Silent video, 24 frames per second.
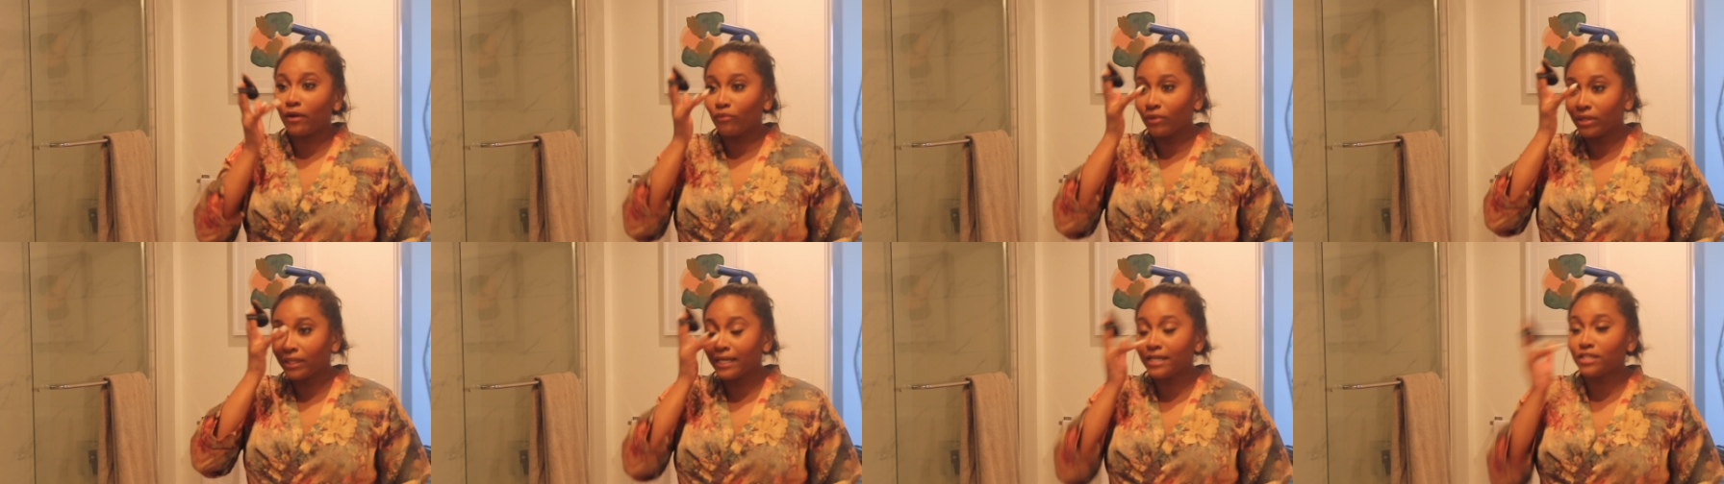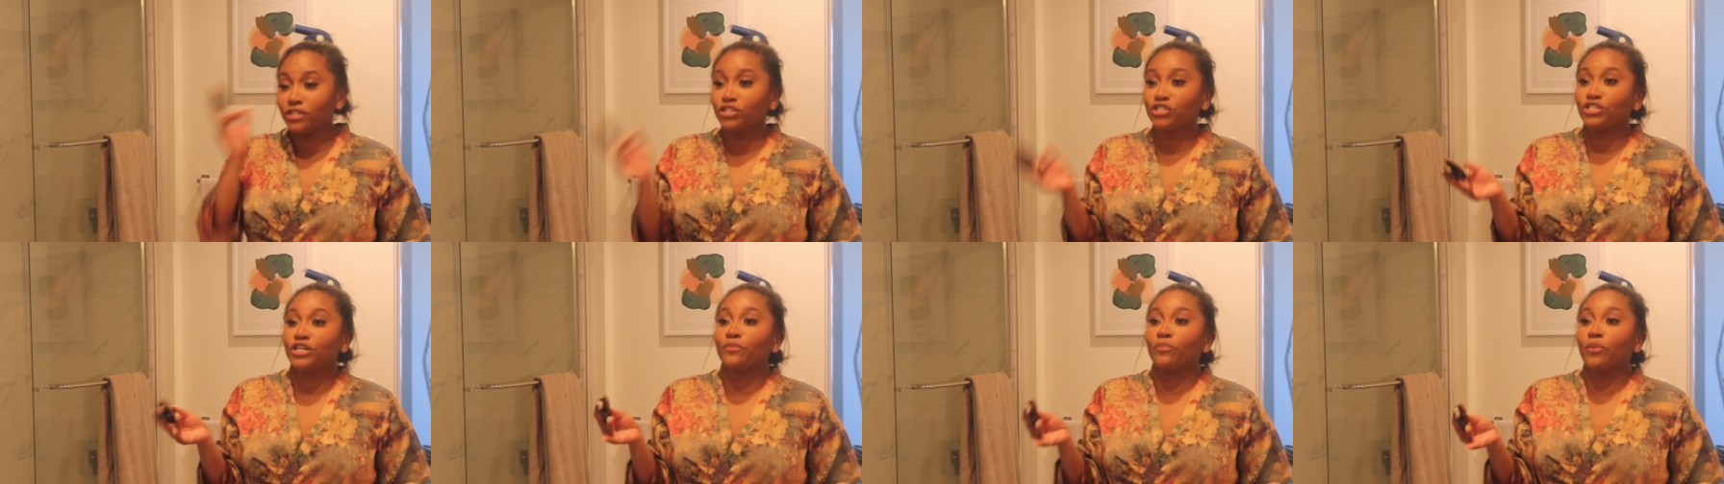
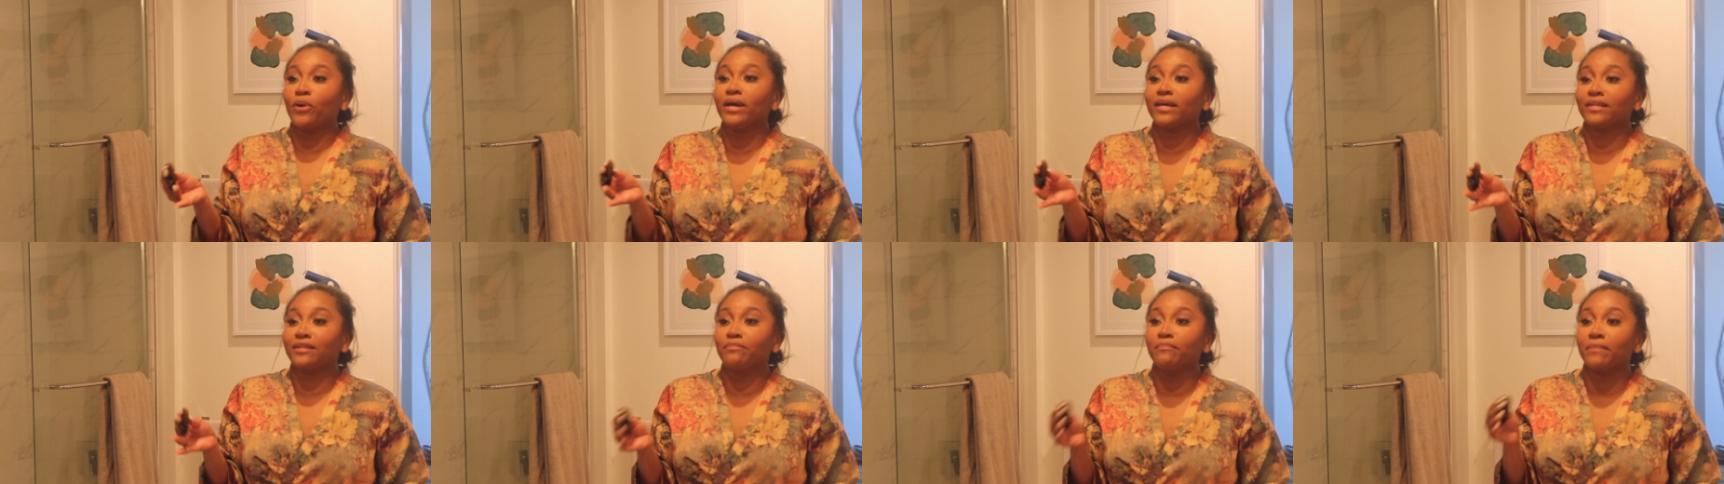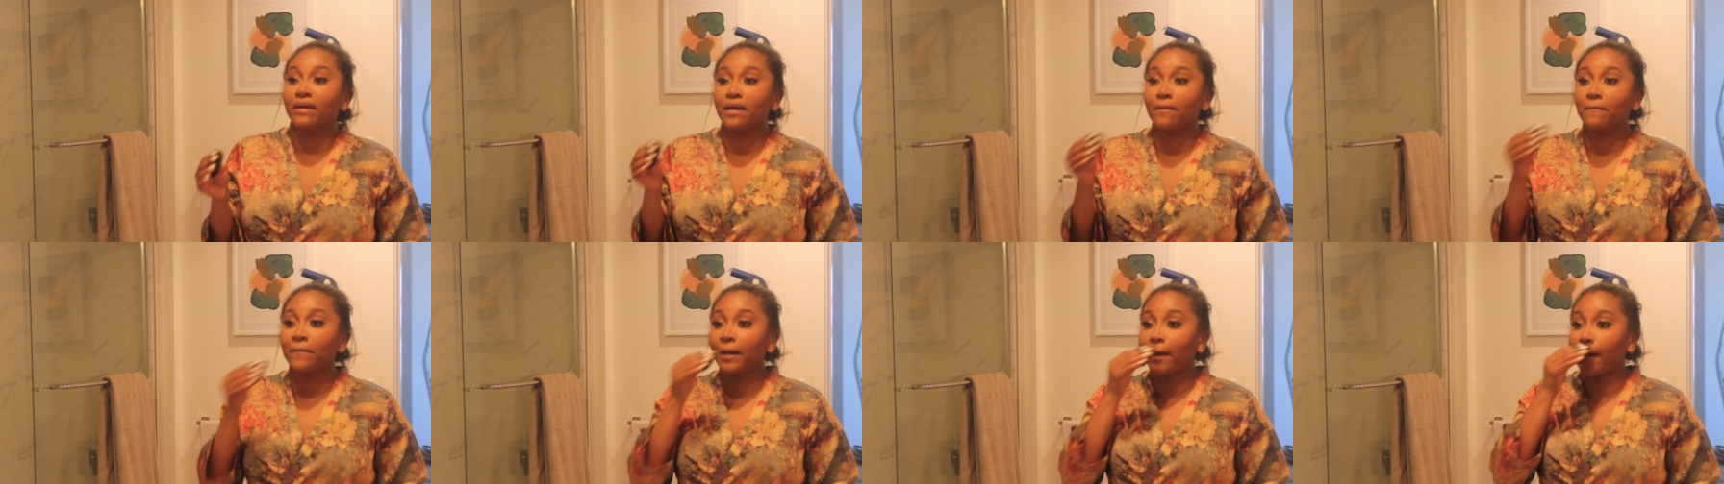relationship with
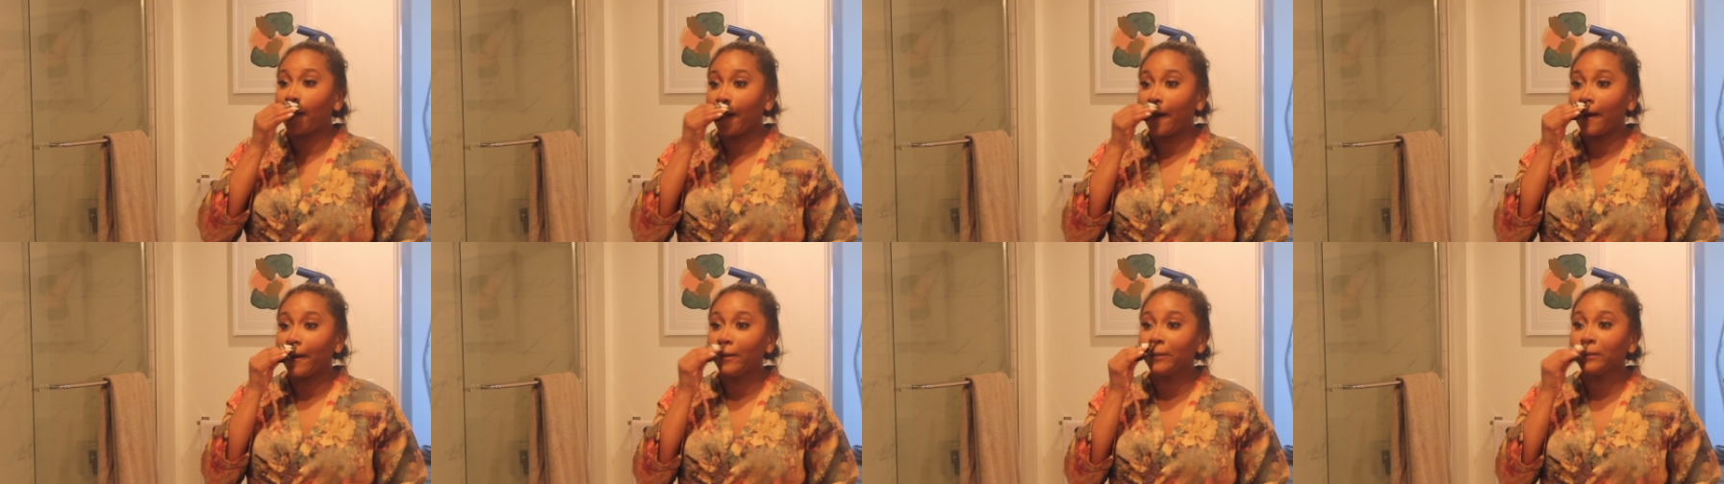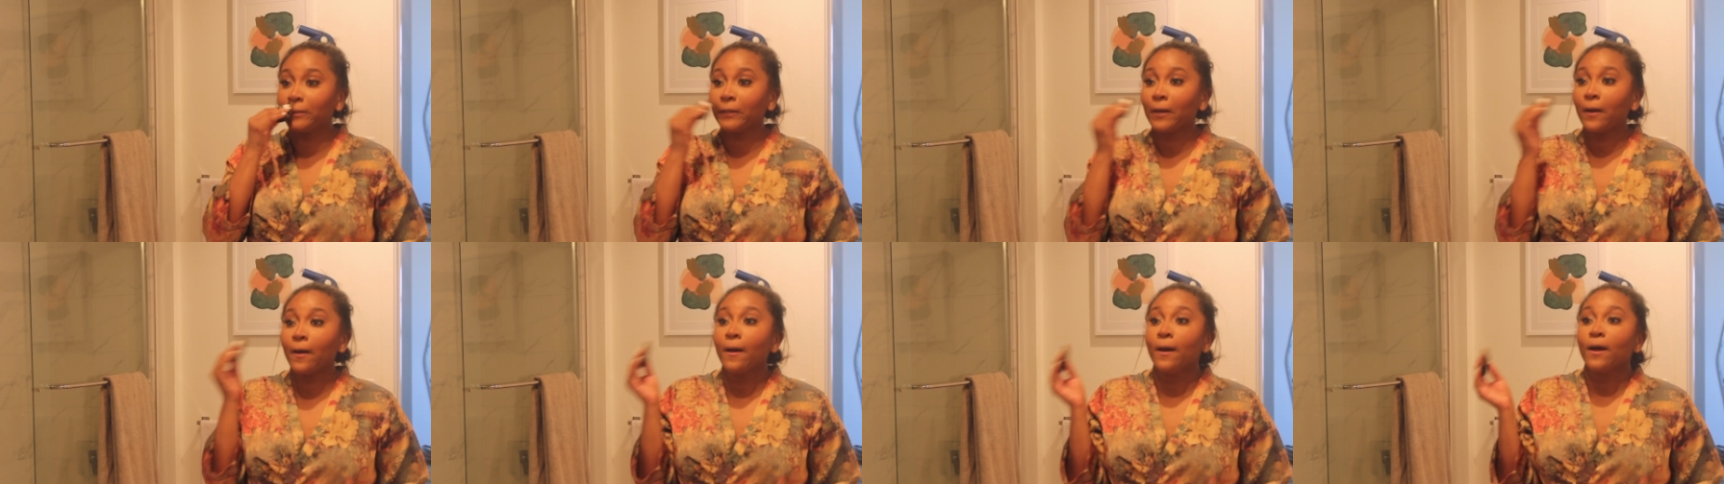me,
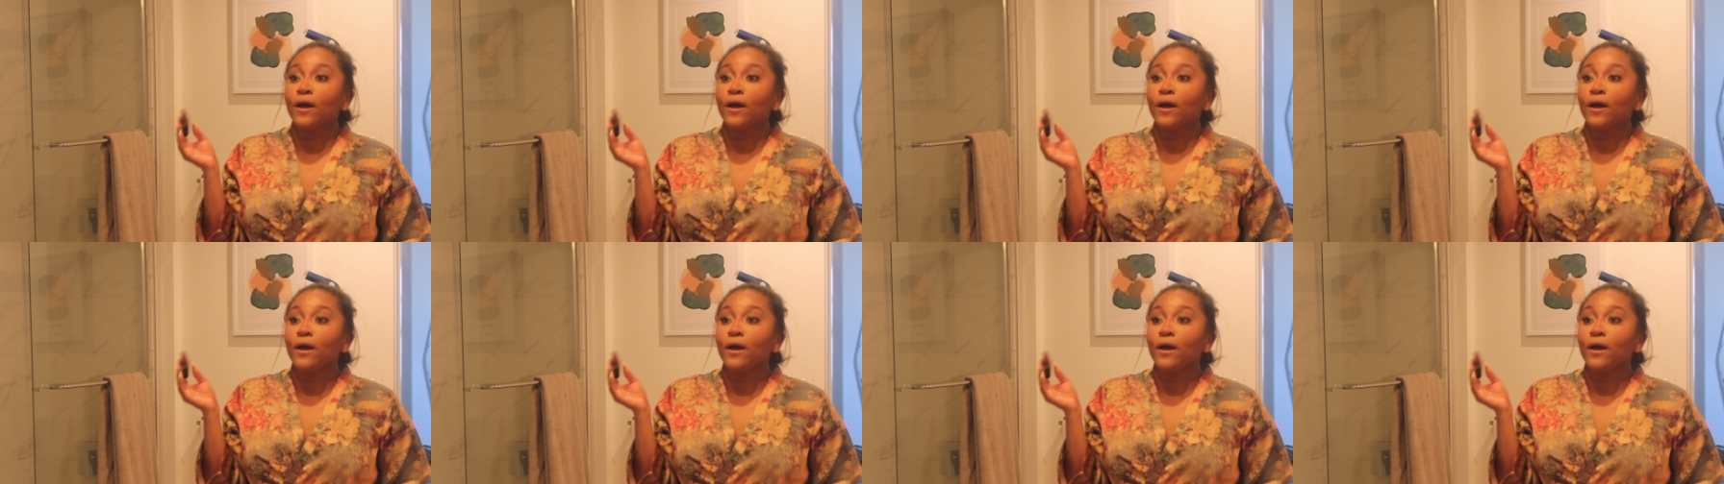because